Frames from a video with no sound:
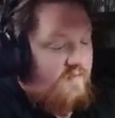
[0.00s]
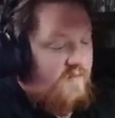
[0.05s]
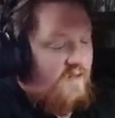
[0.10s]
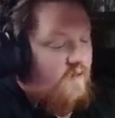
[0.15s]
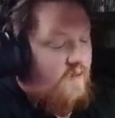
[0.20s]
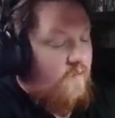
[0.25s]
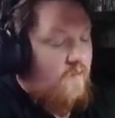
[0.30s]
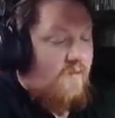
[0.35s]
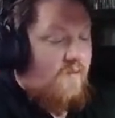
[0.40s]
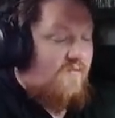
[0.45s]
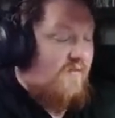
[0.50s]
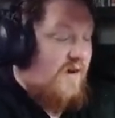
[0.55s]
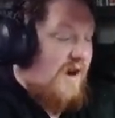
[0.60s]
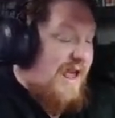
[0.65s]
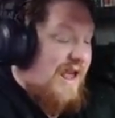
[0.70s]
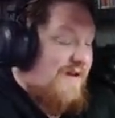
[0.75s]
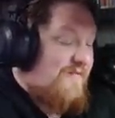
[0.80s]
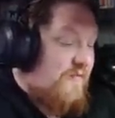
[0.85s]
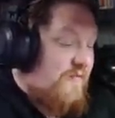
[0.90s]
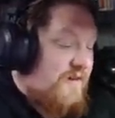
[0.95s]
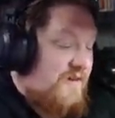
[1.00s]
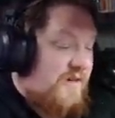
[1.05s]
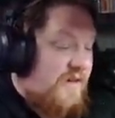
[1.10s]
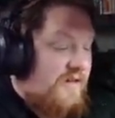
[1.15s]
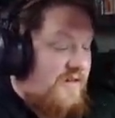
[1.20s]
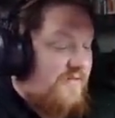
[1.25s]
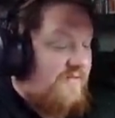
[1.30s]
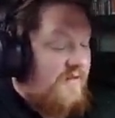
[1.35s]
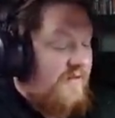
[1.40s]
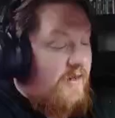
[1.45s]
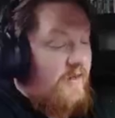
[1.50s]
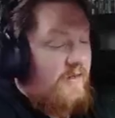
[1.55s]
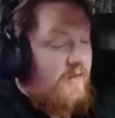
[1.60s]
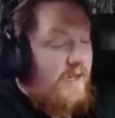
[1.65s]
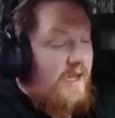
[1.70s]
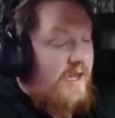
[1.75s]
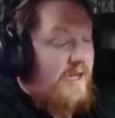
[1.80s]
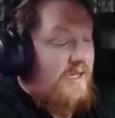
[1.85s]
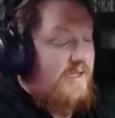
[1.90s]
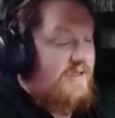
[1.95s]
We're over halfway done the video,
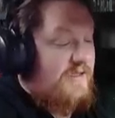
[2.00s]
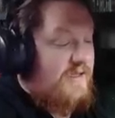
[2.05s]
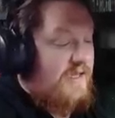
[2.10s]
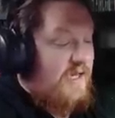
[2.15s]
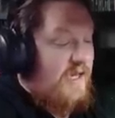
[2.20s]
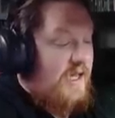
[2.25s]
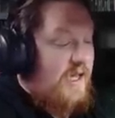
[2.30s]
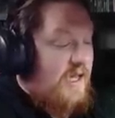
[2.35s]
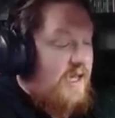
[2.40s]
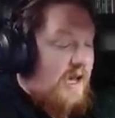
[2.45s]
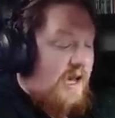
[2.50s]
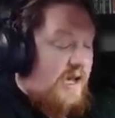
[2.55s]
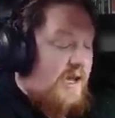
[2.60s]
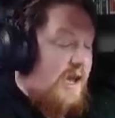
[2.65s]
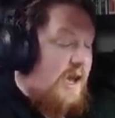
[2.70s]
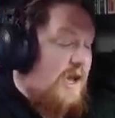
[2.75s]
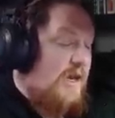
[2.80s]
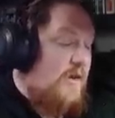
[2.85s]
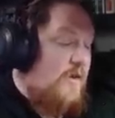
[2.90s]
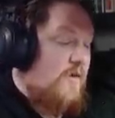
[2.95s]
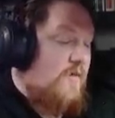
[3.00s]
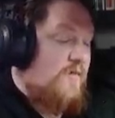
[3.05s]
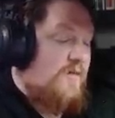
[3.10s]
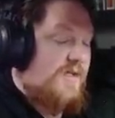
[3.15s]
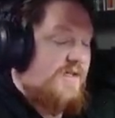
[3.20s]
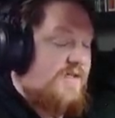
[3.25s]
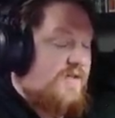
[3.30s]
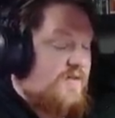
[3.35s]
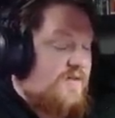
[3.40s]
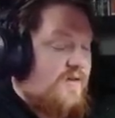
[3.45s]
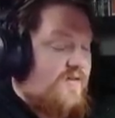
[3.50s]
guys. I, I know these Yu-Gi-Oh